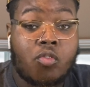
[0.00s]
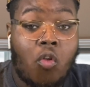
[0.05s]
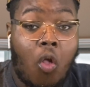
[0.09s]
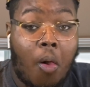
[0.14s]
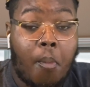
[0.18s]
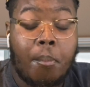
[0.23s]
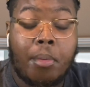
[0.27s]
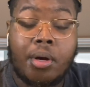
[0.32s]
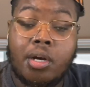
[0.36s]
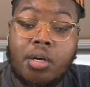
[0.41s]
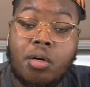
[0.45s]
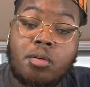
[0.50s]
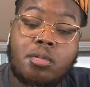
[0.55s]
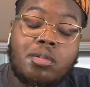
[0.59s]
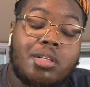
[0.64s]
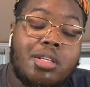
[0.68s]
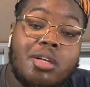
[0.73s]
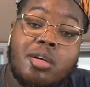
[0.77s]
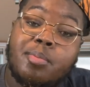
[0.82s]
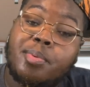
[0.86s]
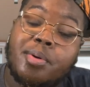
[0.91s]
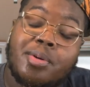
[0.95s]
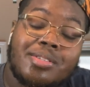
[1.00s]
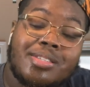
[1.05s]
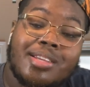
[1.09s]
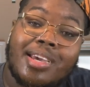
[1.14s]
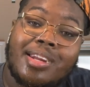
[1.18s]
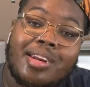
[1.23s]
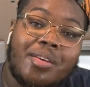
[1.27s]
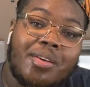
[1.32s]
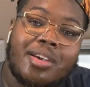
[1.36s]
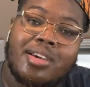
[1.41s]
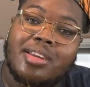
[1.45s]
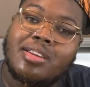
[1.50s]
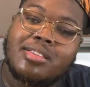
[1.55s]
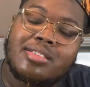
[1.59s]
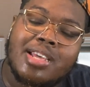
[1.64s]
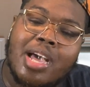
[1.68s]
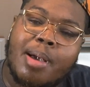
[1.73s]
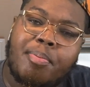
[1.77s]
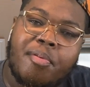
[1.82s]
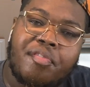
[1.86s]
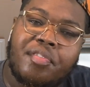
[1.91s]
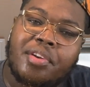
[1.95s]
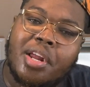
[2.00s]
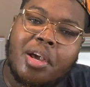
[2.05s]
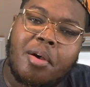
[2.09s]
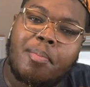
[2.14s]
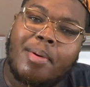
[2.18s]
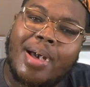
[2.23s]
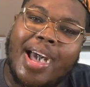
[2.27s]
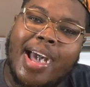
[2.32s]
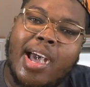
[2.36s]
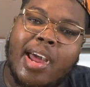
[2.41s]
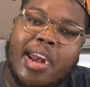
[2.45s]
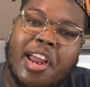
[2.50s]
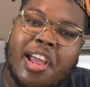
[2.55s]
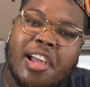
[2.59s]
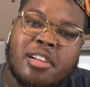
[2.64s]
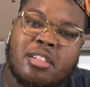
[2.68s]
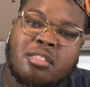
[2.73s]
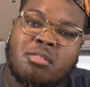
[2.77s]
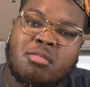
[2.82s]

But Lil Boosie ain't no good example for nobody.